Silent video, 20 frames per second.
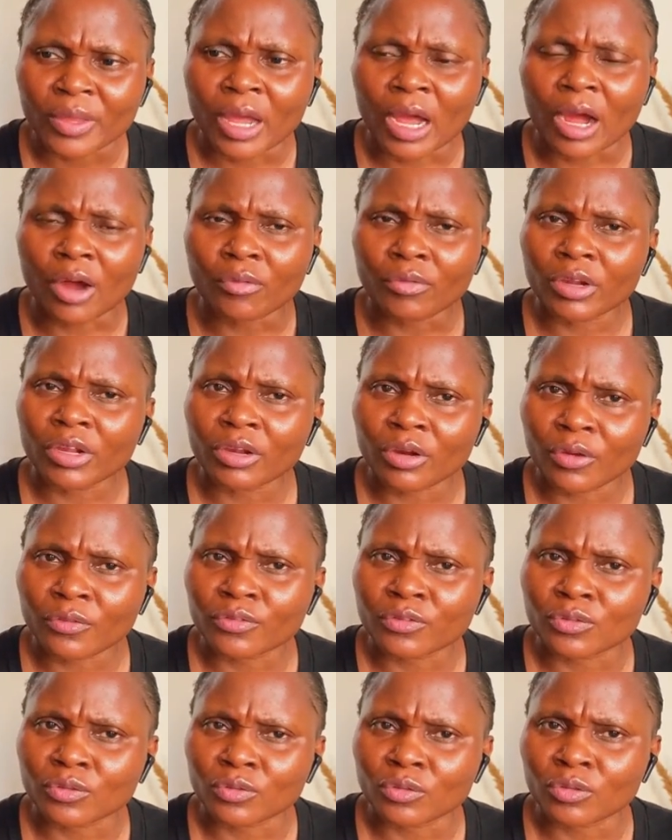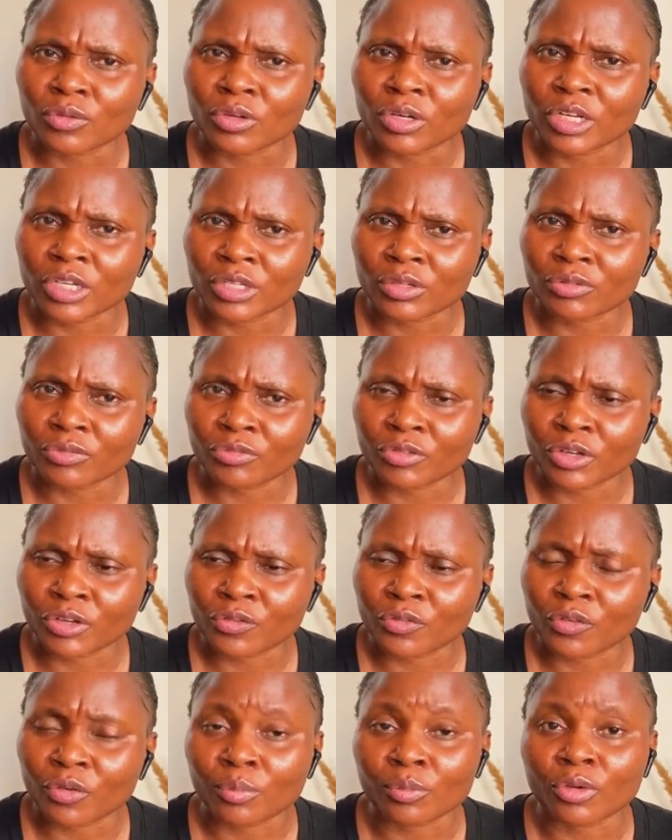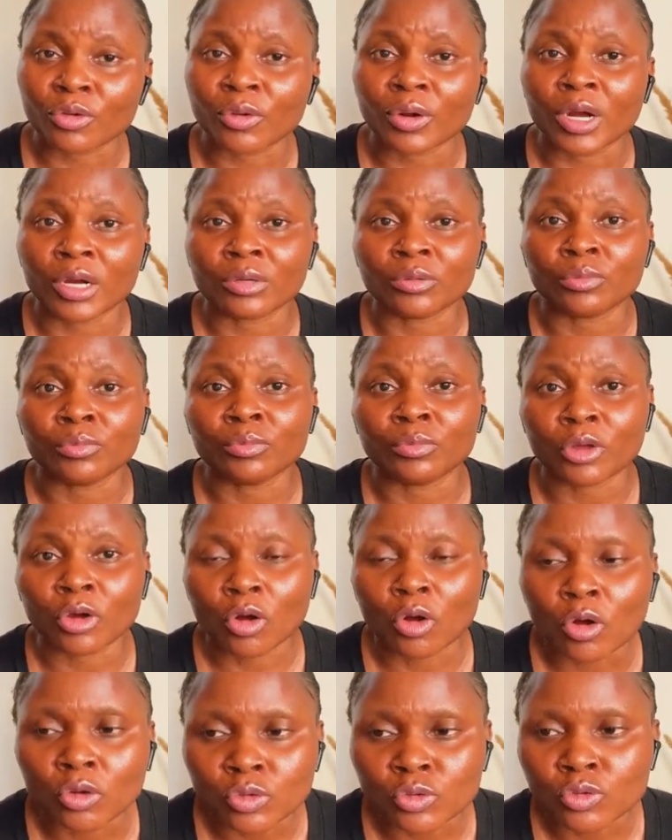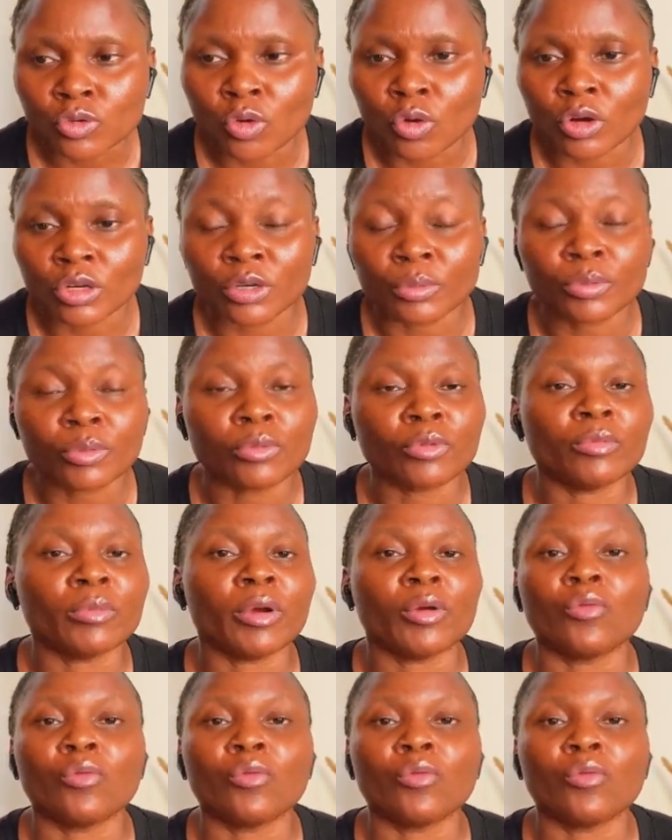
I really love to read from you, and also other people might